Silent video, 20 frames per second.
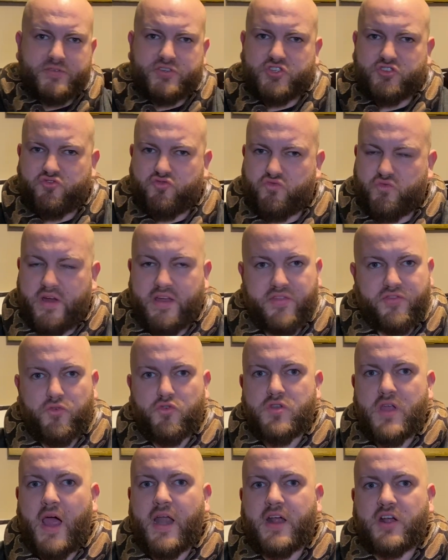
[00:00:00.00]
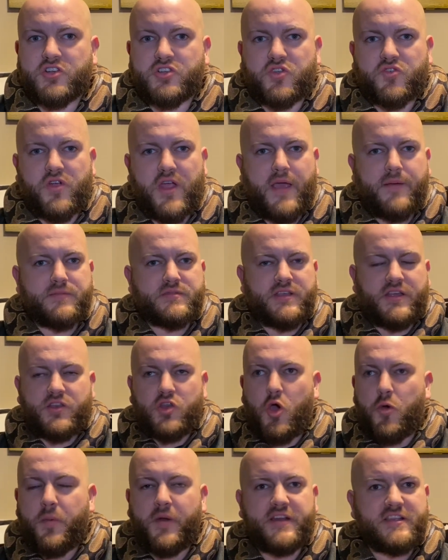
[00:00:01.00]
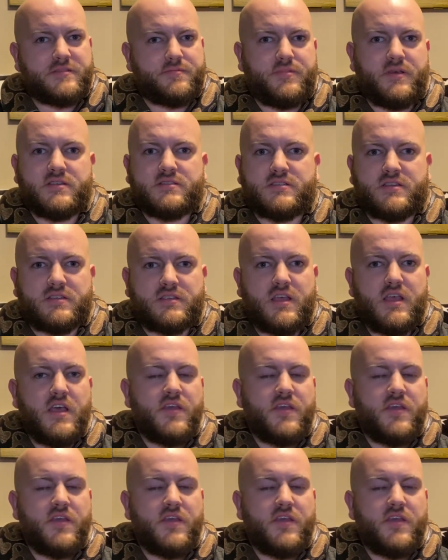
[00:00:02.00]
straight through 900 grams like nobody's business.